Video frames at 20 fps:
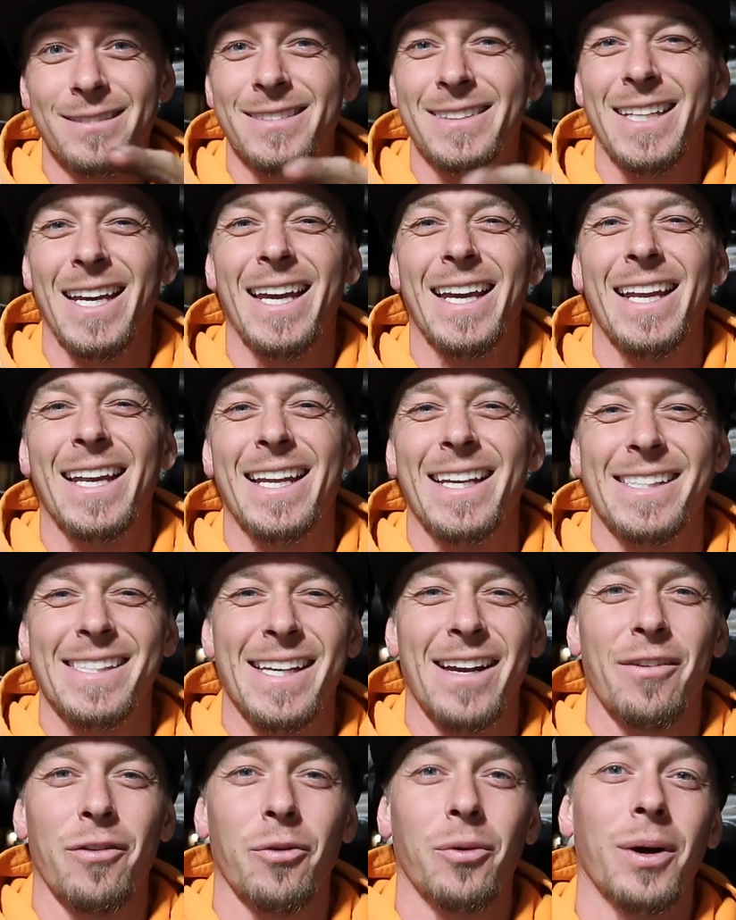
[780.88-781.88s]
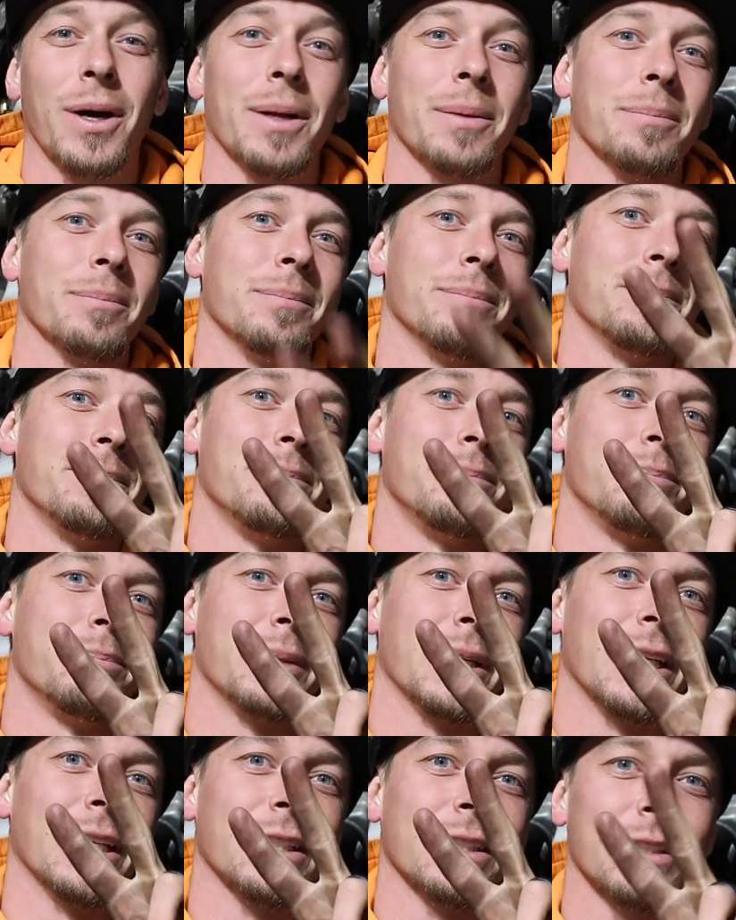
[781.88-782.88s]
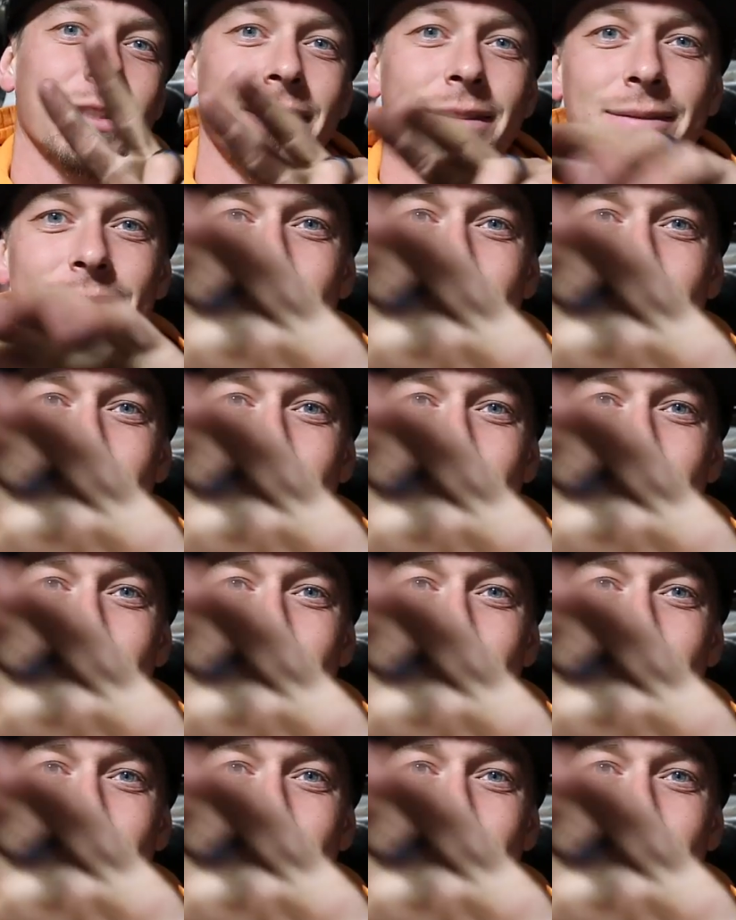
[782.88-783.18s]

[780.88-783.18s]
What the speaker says: Take it easy, everyone. Peace.